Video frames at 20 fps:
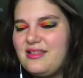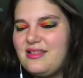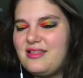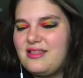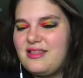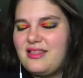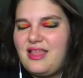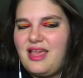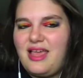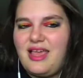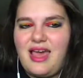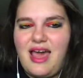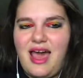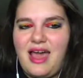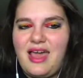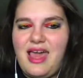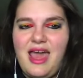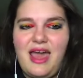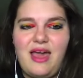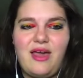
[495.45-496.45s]
like, I
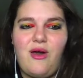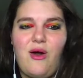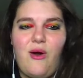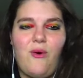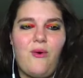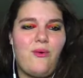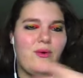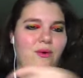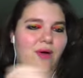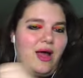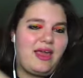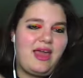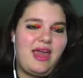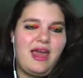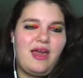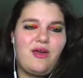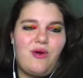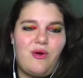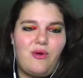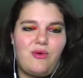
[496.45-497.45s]
can't go, I
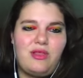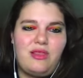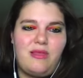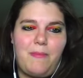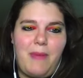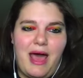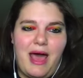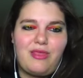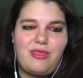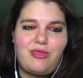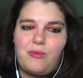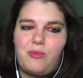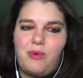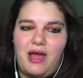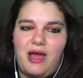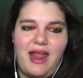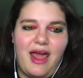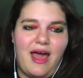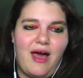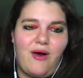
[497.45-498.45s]
can't go to the bathroom right
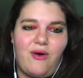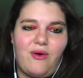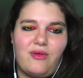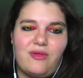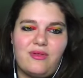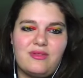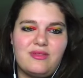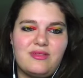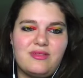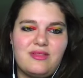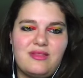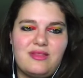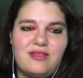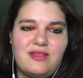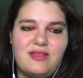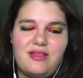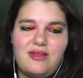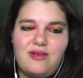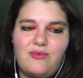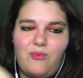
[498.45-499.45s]
now
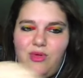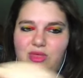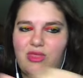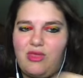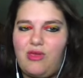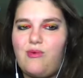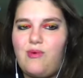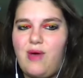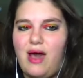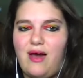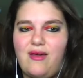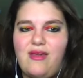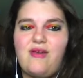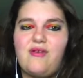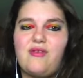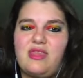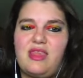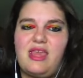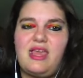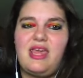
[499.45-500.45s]
with you out here
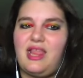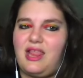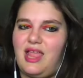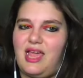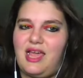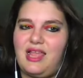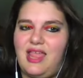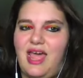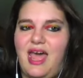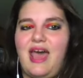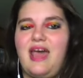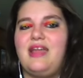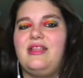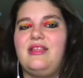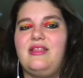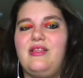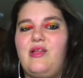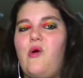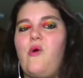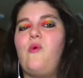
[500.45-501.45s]
singing like that.
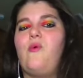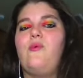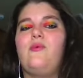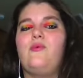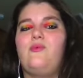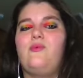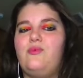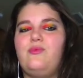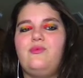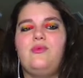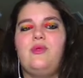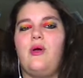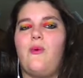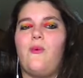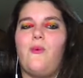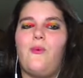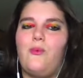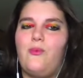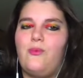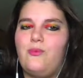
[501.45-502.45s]
No, no,
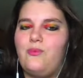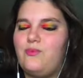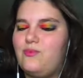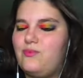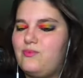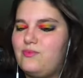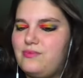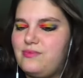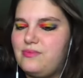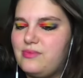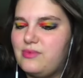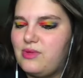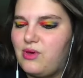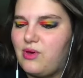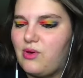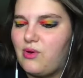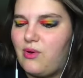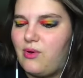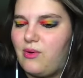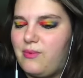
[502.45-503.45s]

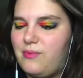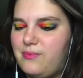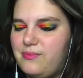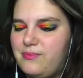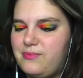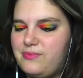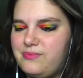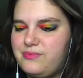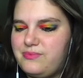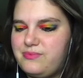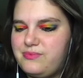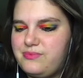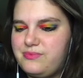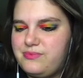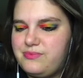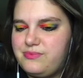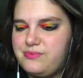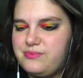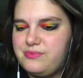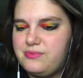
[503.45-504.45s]
girl.
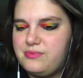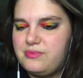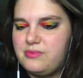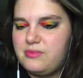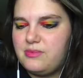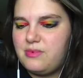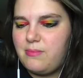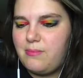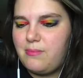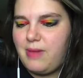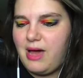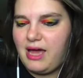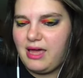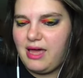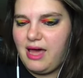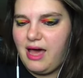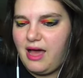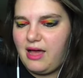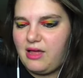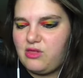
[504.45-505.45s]
My
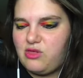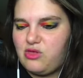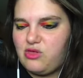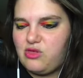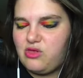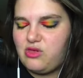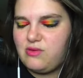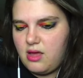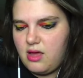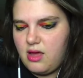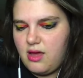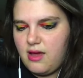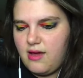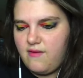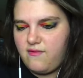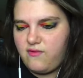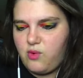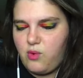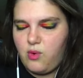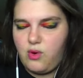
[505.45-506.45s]
gosh.
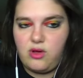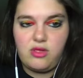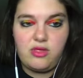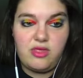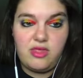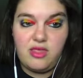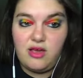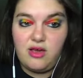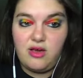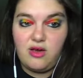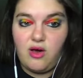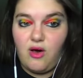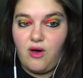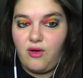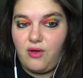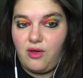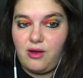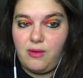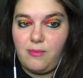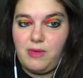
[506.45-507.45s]
Of course, they're all
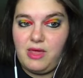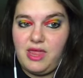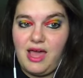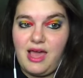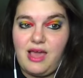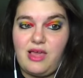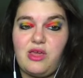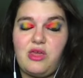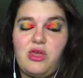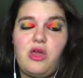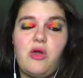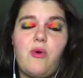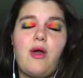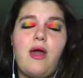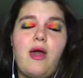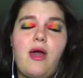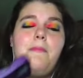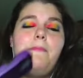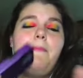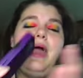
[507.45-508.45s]
going to be like,
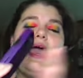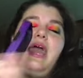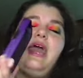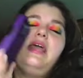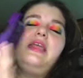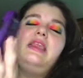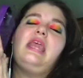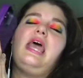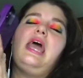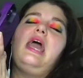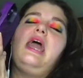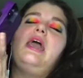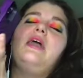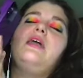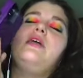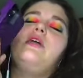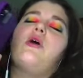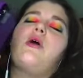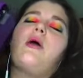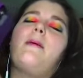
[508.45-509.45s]
You're amazing.
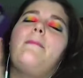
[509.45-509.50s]
You're